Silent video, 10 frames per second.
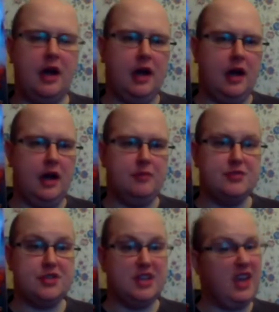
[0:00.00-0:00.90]
um,
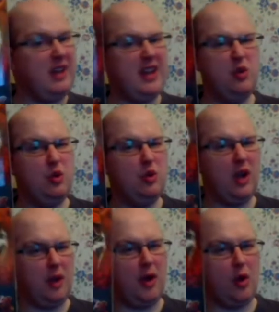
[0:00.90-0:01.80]
so yeah, anywho,
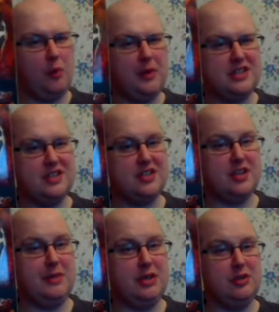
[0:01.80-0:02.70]
I'm hoping this is going to
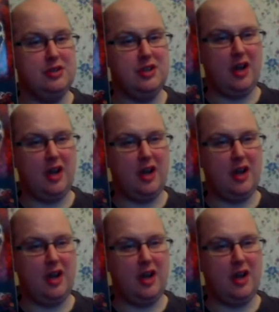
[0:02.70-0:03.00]
be good.